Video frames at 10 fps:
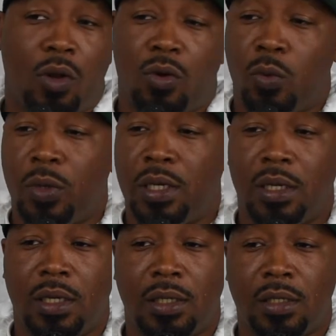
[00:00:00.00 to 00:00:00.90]
on the
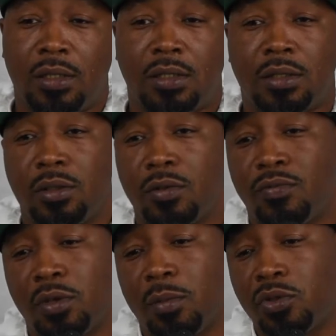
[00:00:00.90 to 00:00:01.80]
weekends,
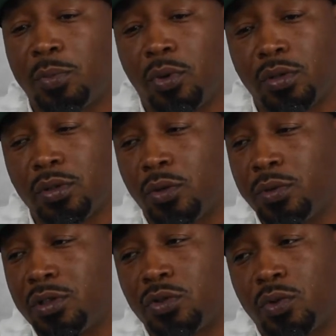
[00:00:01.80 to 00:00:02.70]
for the most part,
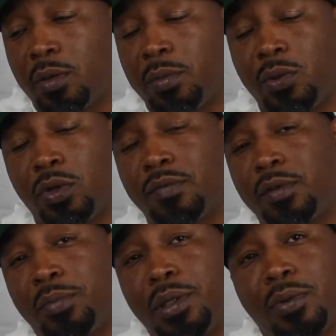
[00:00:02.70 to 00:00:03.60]
we're just trying to be wherever
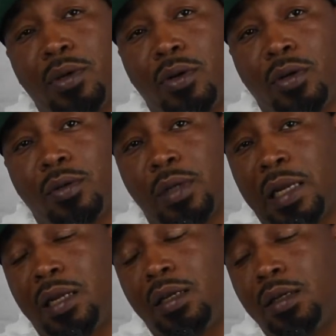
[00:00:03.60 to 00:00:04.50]
the people are.
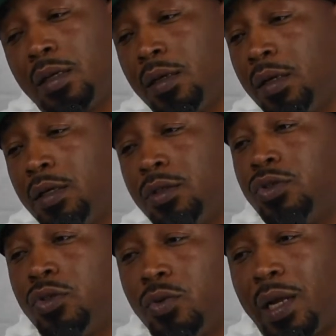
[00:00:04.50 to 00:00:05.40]
And then
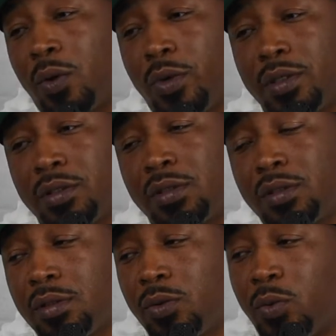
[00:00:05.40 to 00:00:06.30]
too, like once
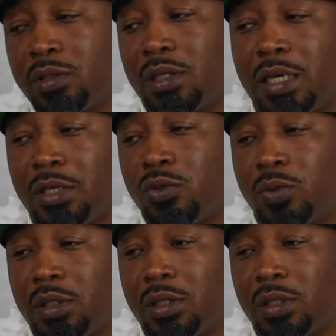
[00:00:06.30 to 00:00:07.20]
the
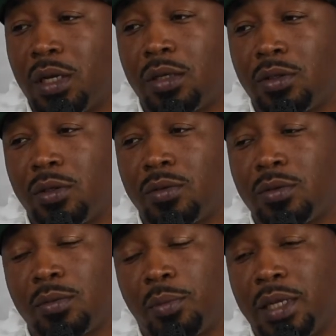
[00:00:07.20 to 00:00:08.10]
country and all
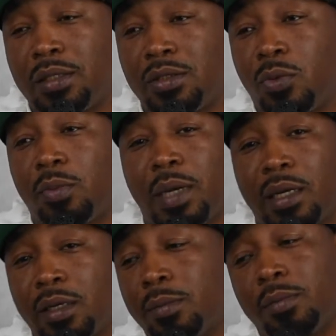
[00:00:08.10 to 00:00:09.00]
places open
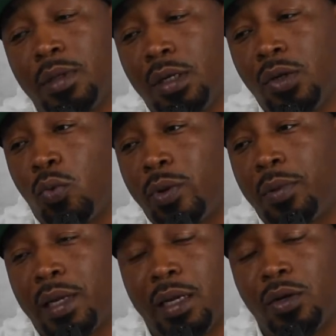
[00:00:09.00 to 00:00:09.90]
back up, we
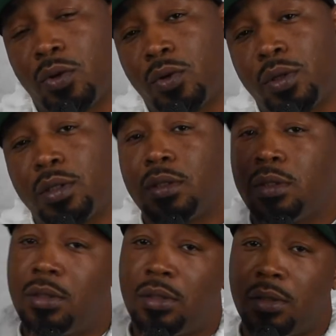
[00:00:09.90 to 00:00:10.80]
plan on
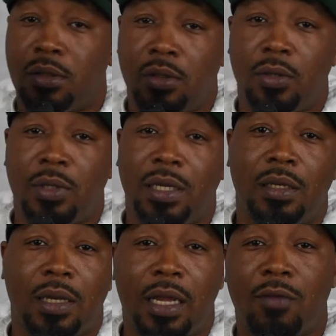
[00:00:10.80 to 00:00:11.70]

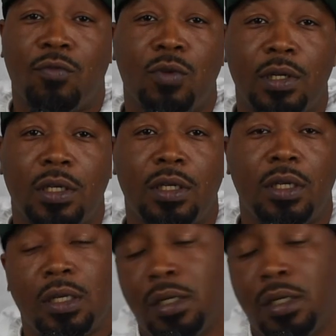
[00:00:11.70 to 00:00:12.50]
hitting every